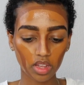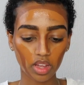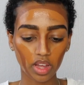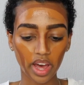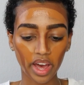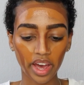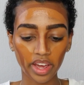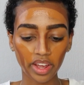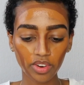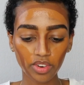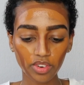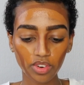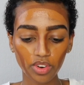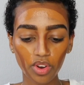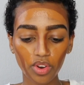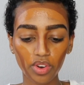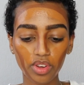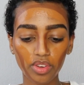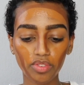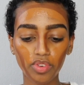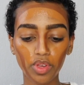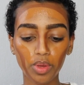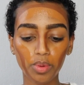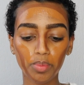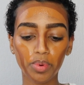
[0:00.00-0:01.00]
I don't know
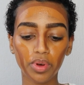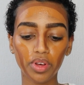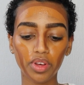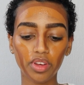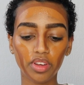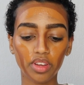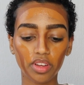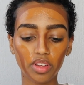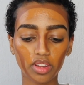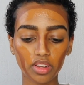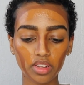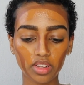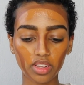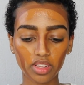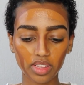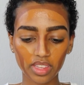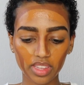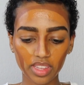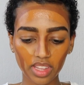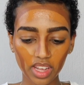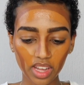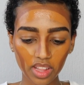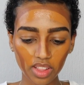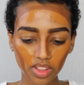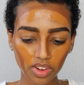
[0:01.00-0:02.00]
if he put
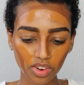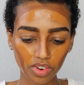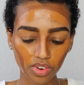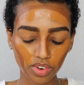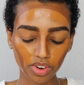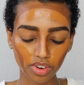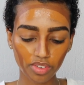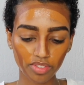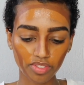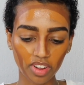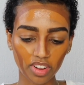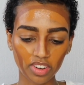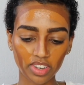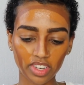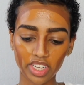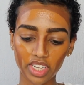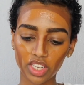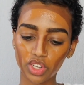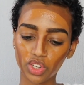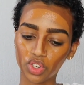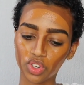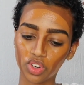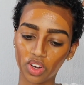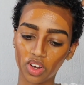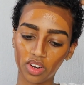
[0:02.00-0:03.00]
concealer or
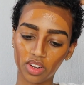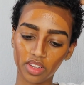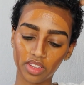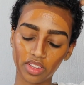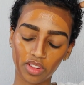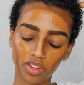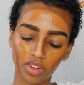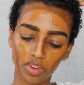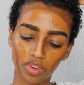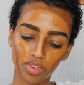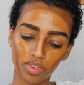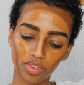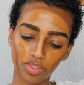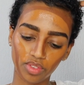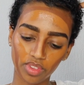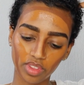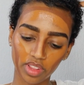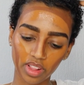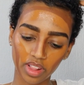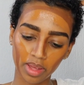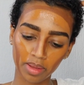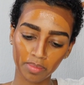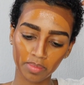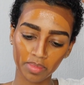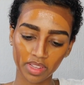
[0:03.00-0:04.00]
foundation on his nose.
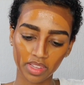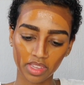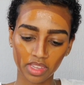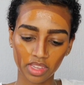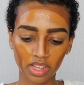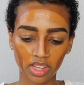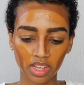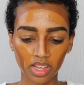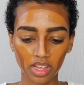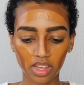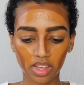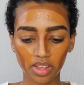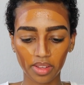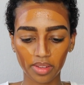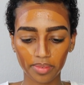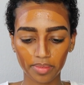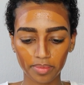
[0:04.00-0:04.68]
Let me see.